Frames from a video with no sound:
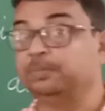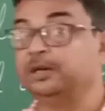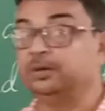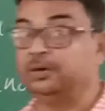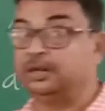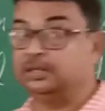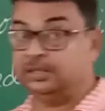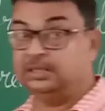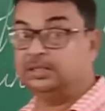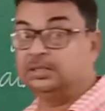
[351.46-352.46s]
a particular
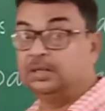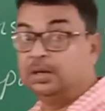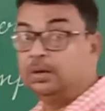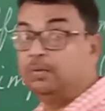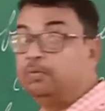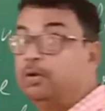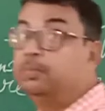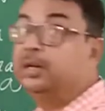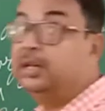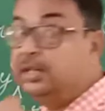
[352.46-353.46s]
disease,
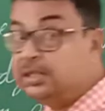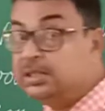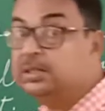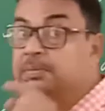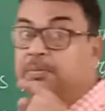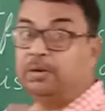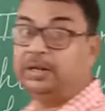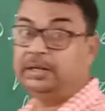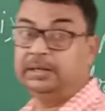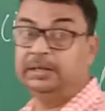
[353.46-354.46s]
from his
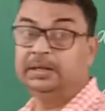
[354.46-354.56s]
body,